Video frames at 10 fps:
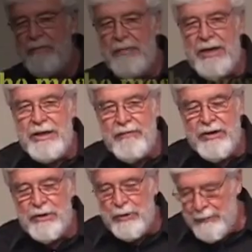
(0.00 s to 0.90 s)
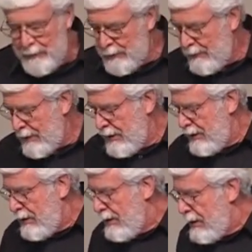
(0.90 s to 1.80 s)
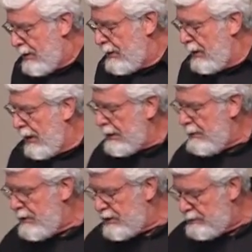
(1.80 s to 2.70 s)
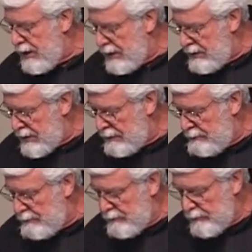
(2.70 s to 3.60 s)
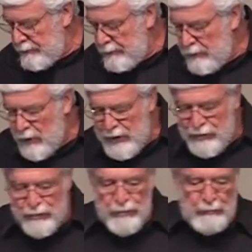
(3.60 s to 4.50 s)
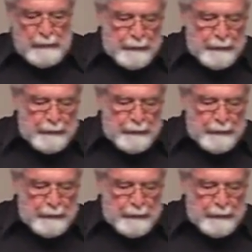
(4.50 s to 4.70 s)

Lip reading: meaning of this? Well, I came into my boys' room